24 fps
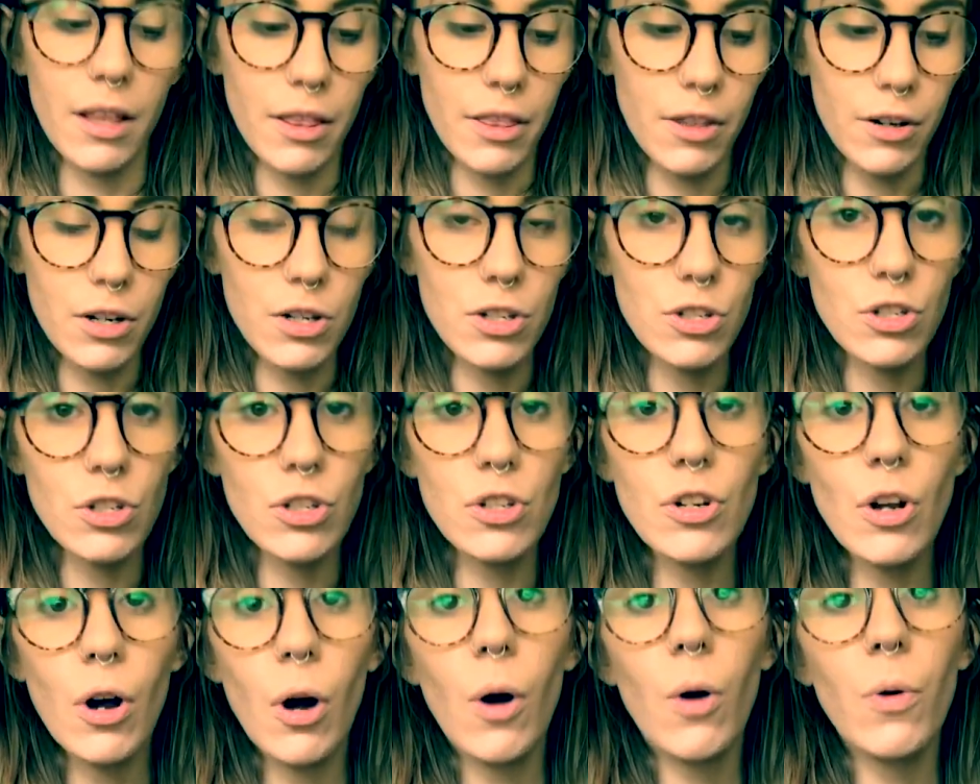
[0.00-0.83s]
There's
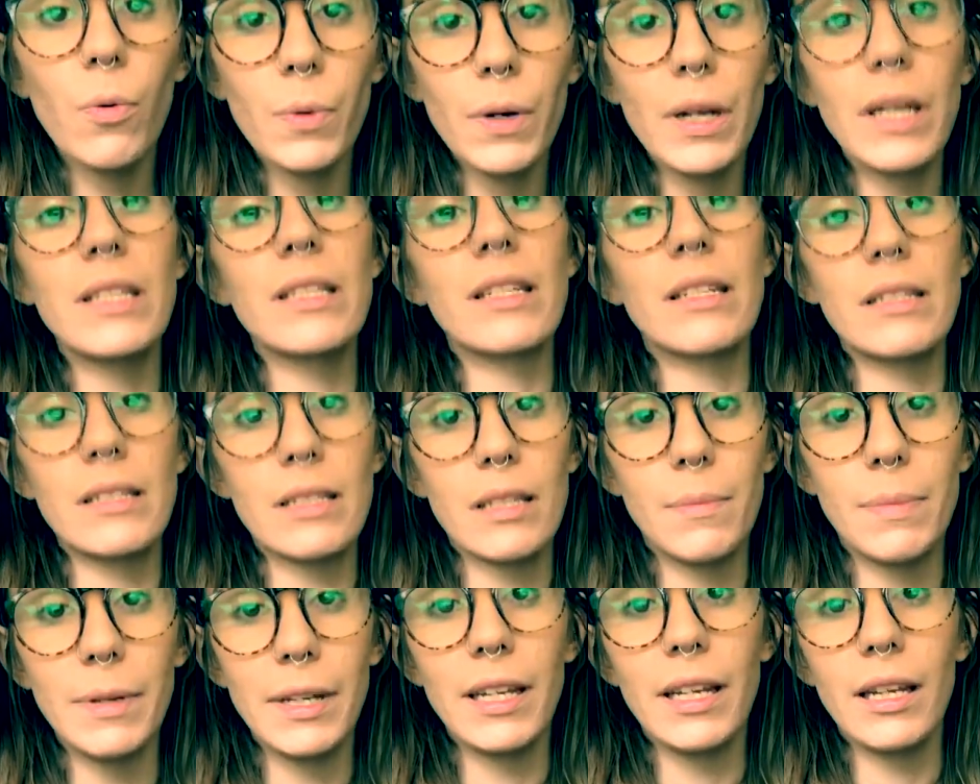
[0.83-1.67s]
no reason
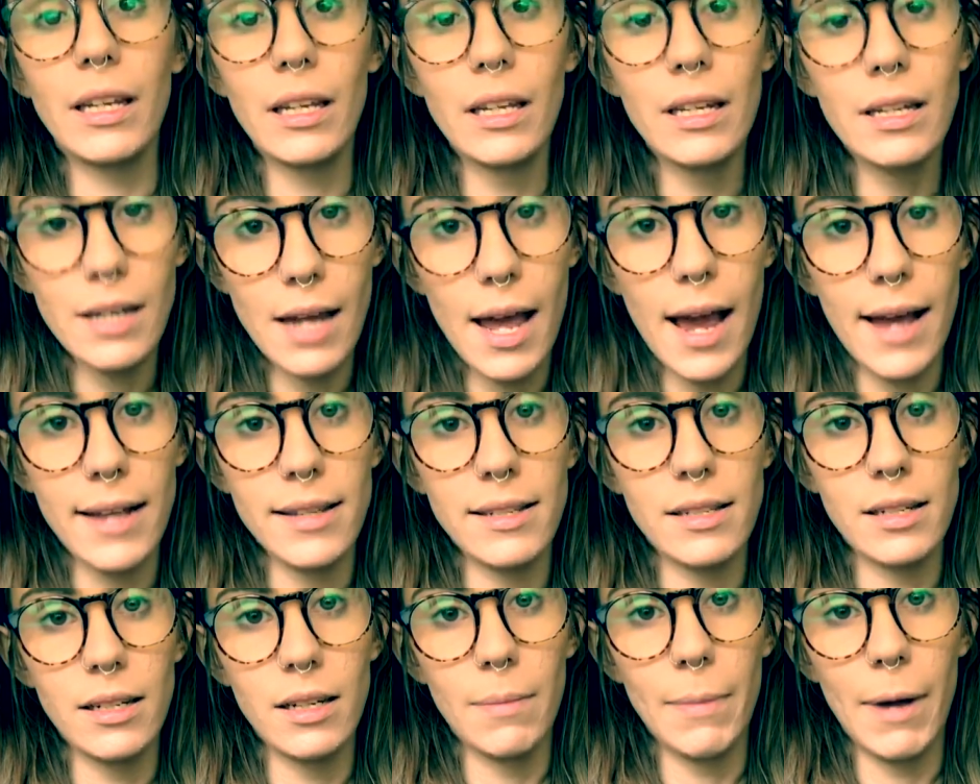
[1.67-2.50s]
to be
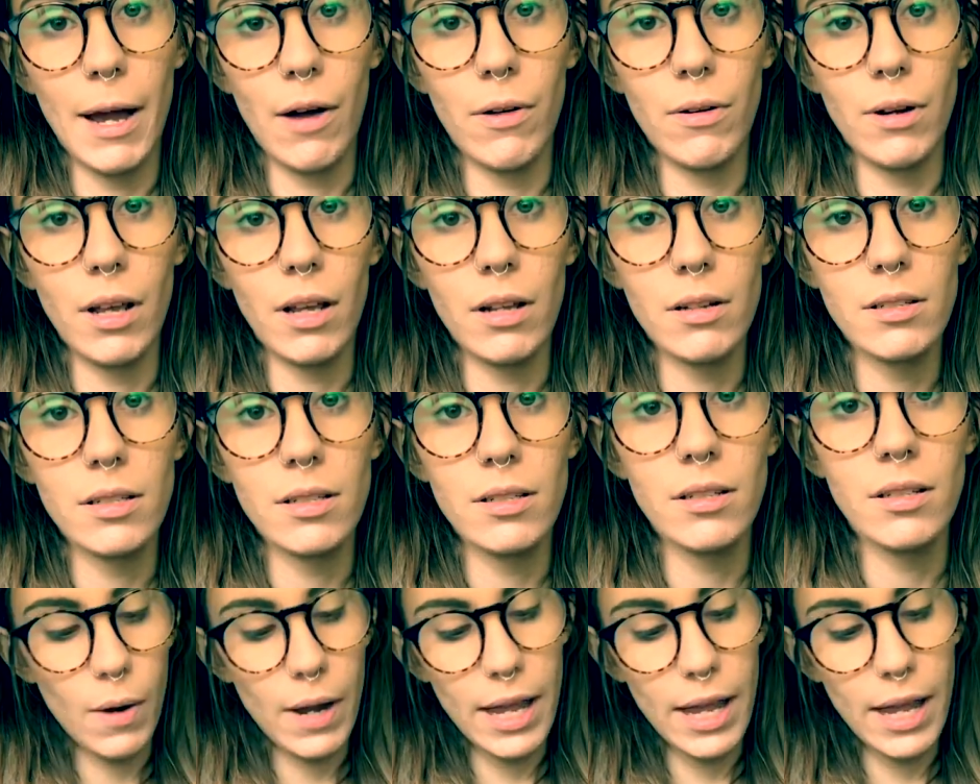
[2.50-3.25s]
nasty about it.